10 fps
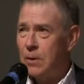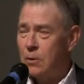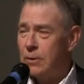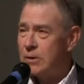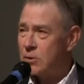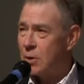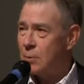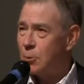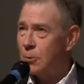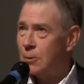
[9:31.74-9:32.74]
you're in
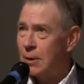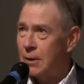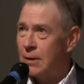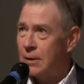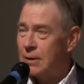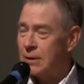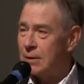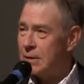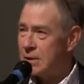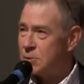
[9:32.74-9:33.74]
trouble,
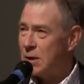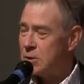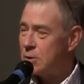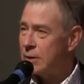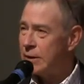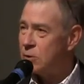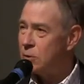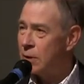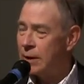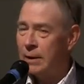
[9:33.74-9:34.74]
especially
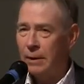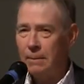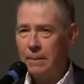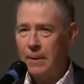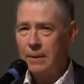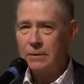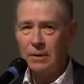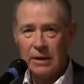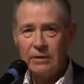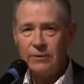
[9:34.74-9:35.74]
during
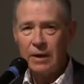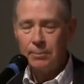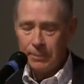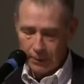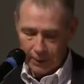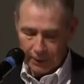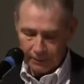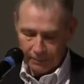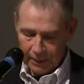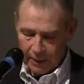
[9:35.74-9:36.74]
the leaf-out
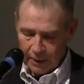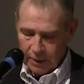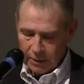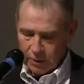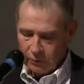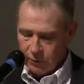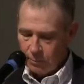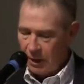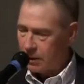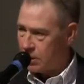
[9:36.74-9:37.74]
period. So
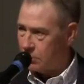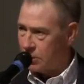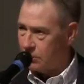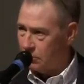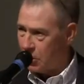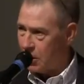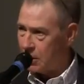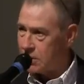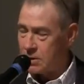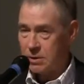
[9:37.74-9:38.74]
from October to
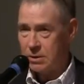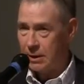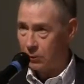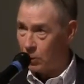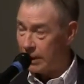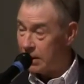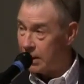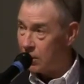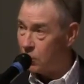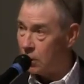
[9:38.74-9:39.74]
March, like right
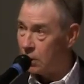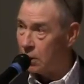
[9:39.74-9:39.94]
now,